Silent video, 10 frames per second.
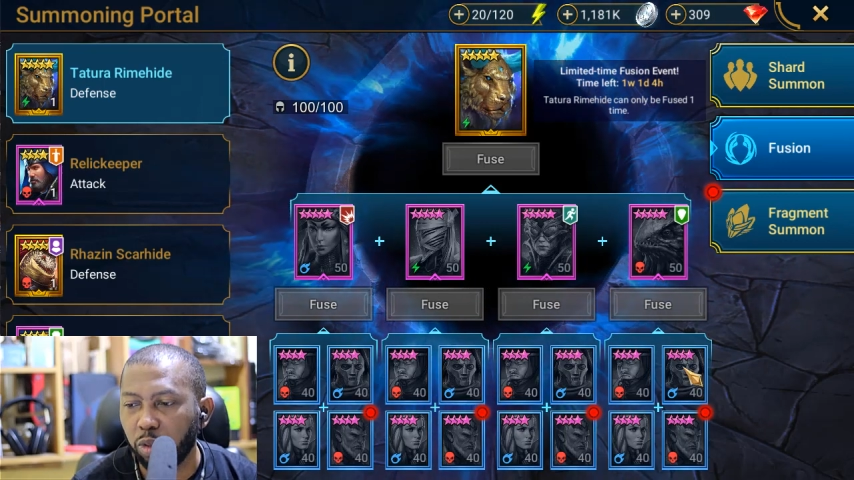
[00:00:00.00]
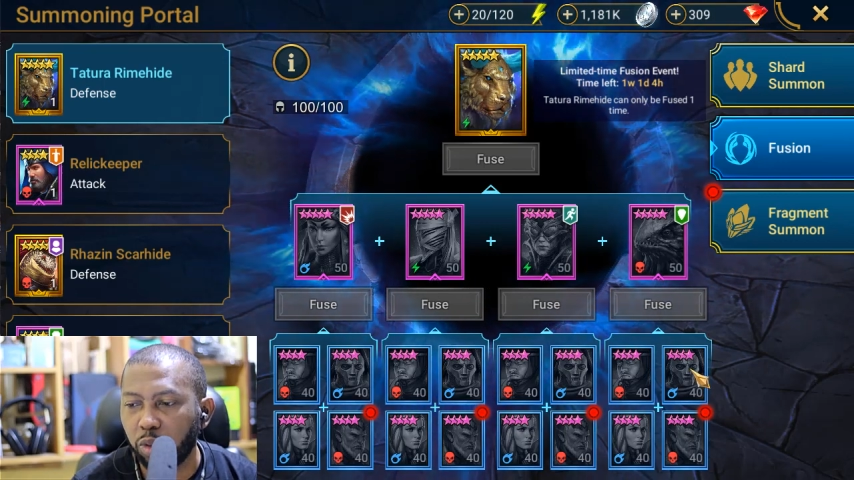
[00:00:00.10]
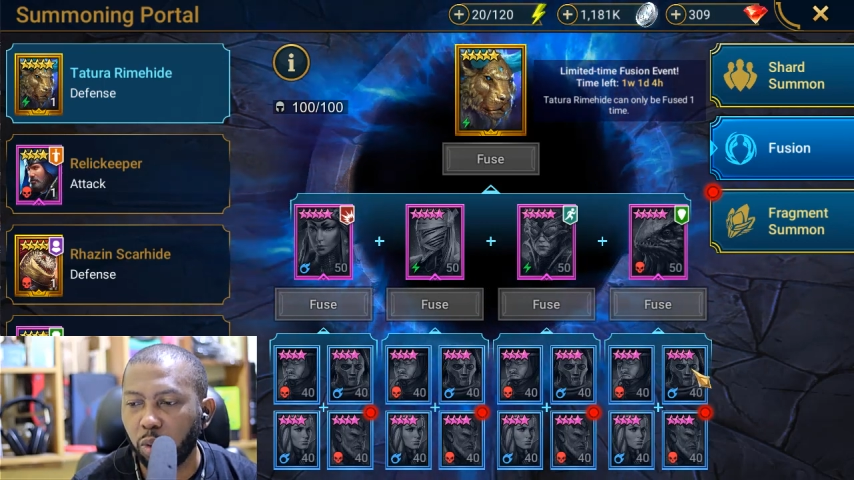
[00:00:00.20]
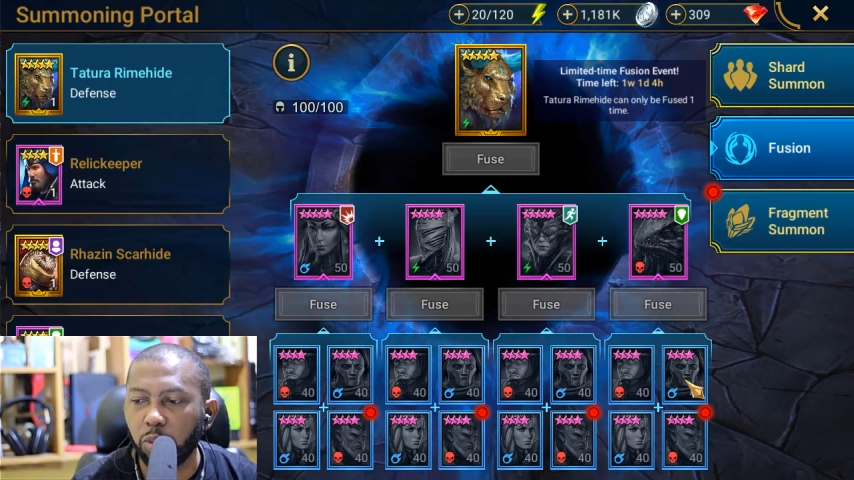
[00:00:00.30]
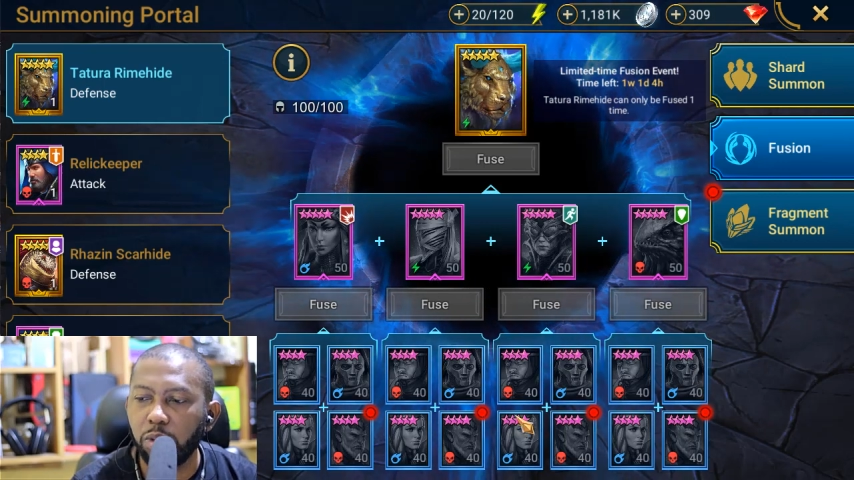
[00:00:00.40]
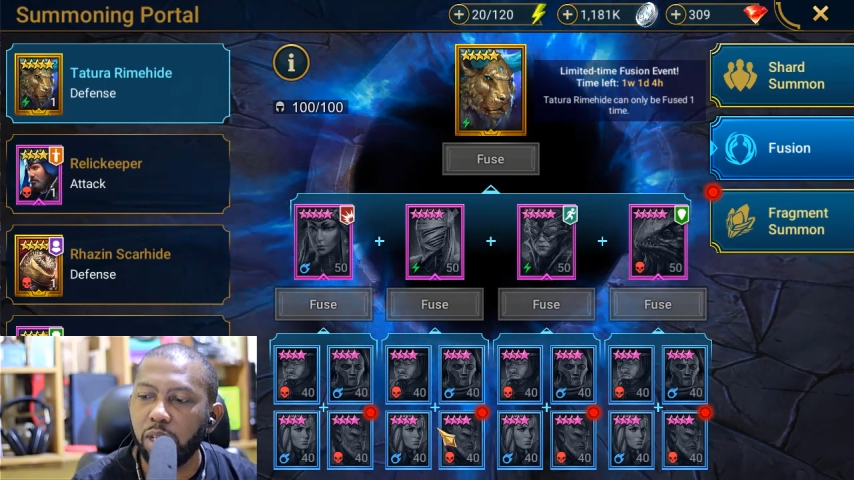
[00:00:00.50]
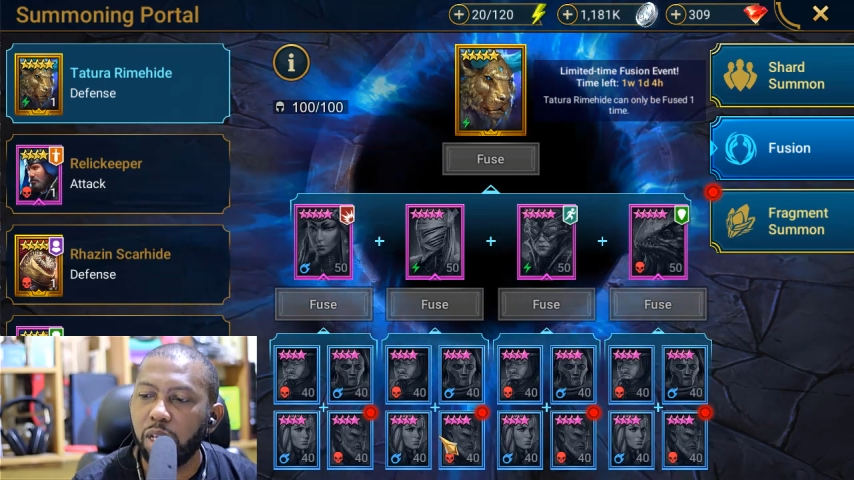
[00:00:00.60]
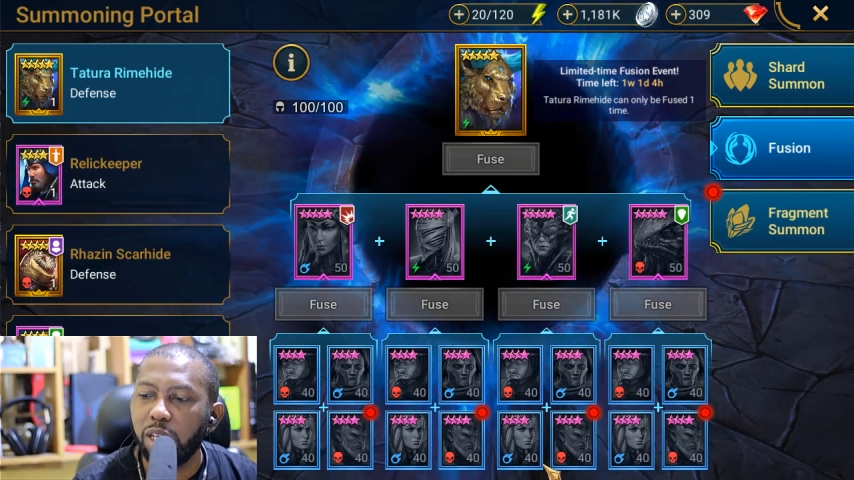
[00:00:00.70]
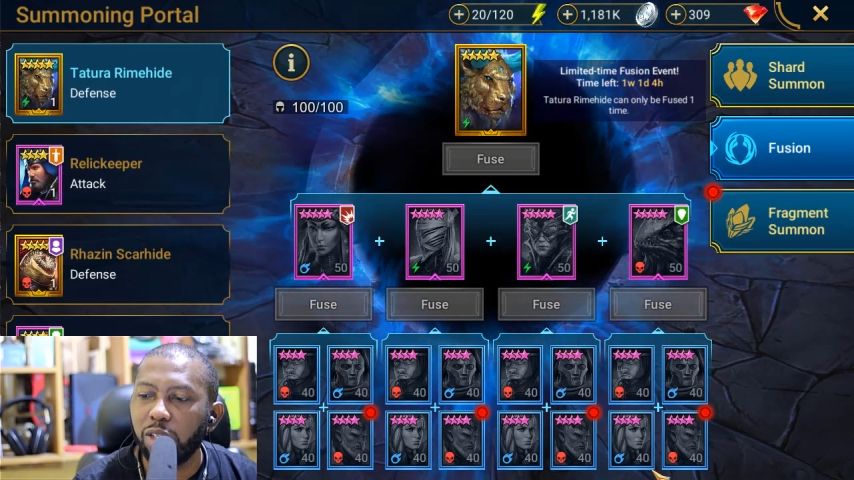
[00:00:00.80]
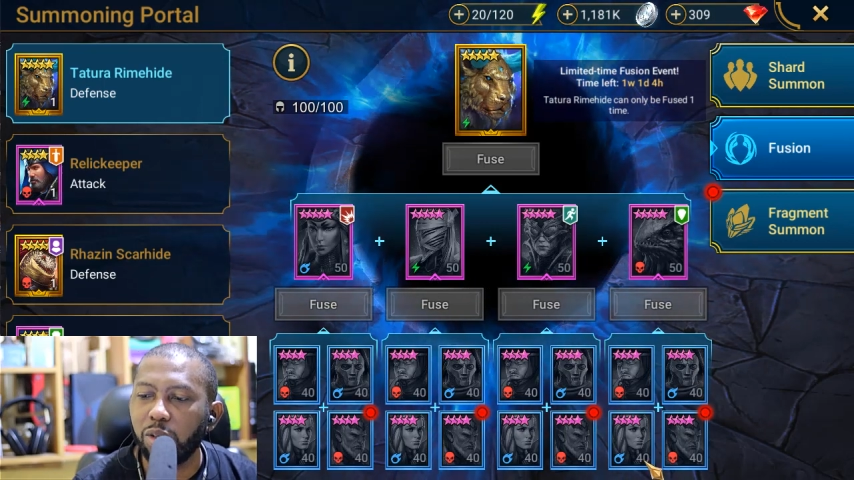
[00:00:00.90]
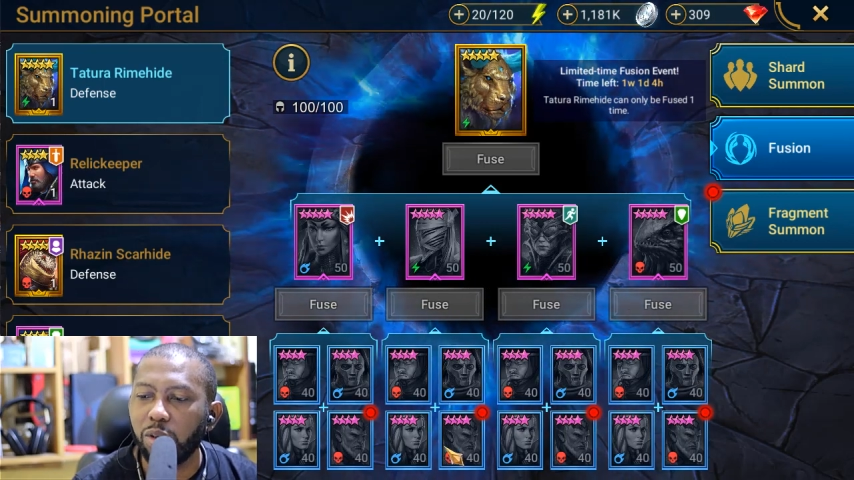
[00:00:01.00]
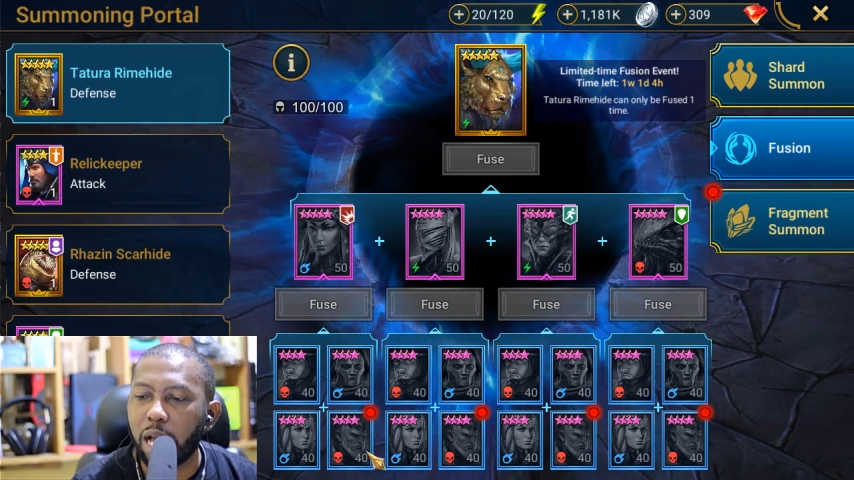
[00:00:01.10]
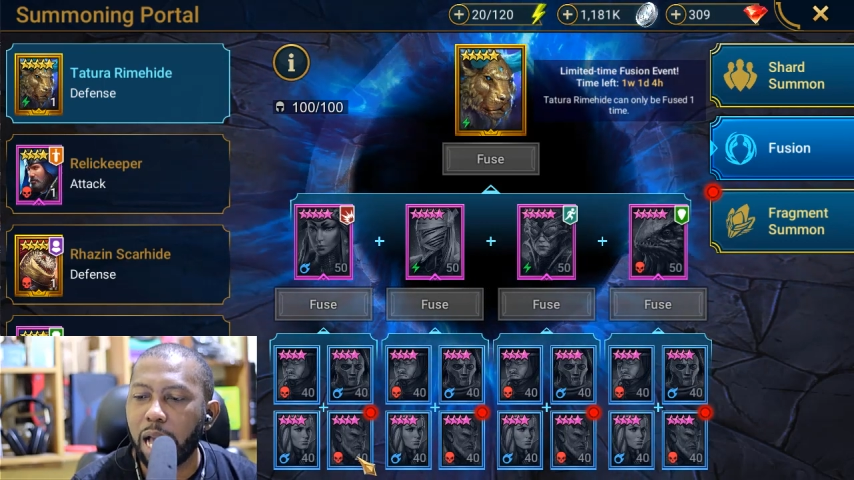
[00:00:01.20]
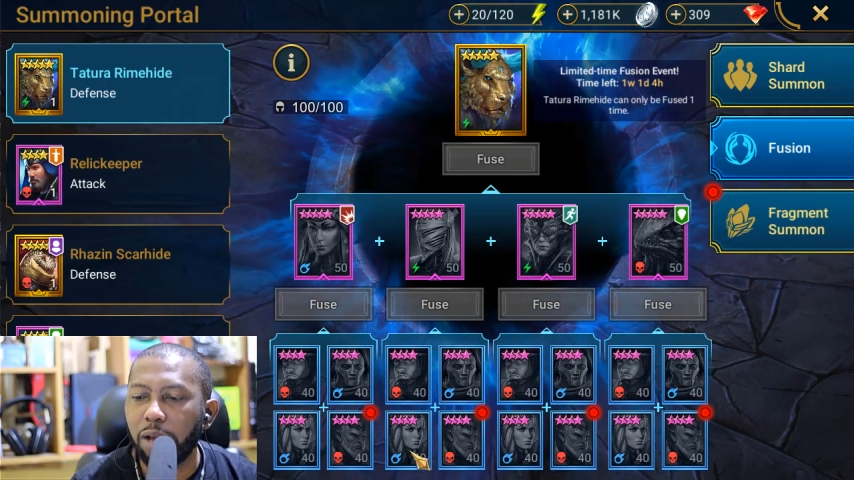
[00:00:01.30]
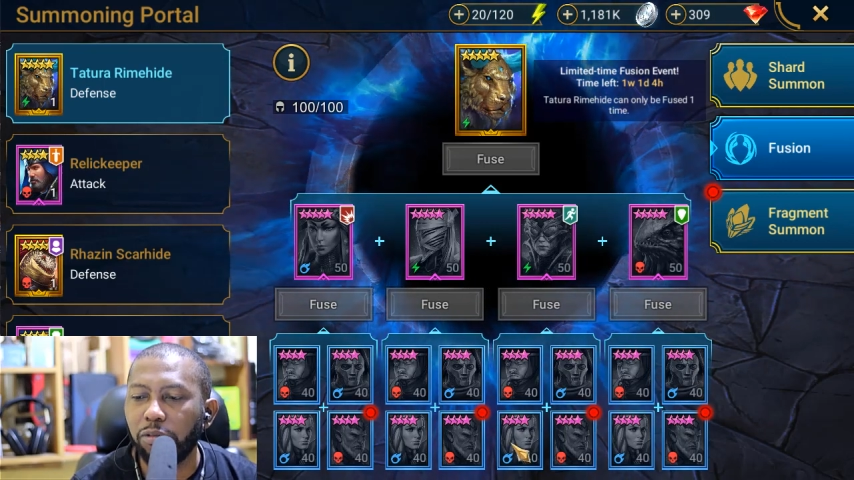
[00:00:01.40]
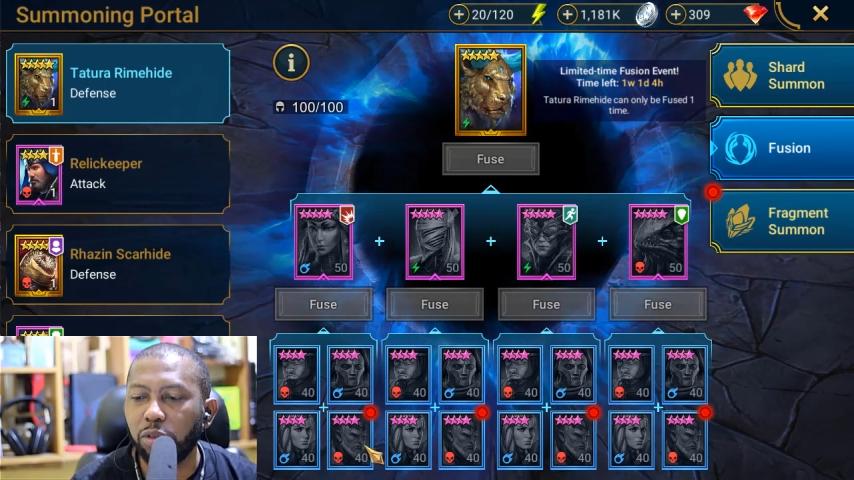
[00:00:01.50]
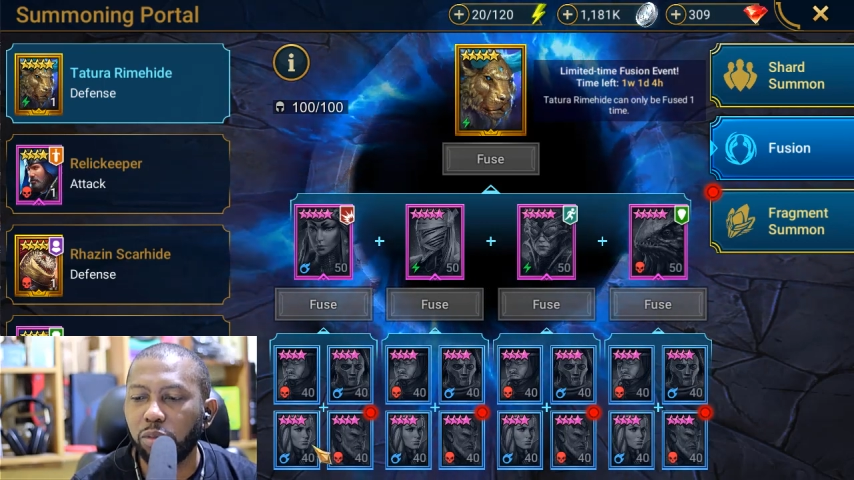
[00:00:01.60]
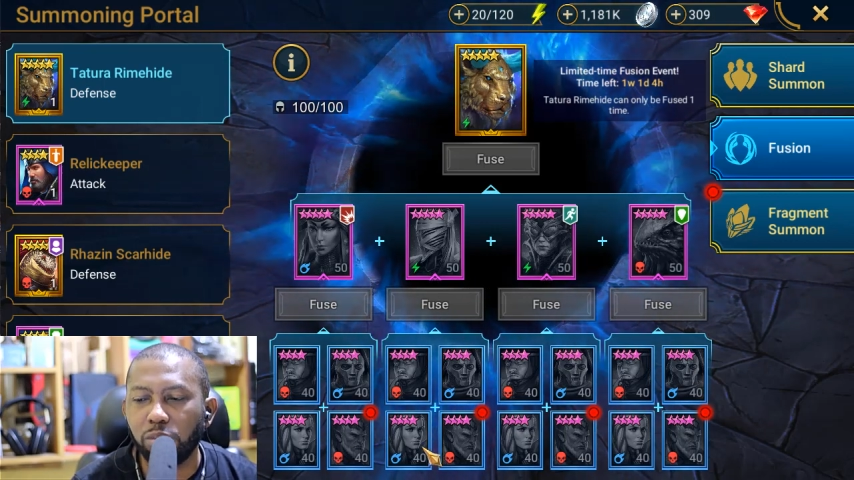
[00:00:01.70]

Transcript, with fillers: so. So I have,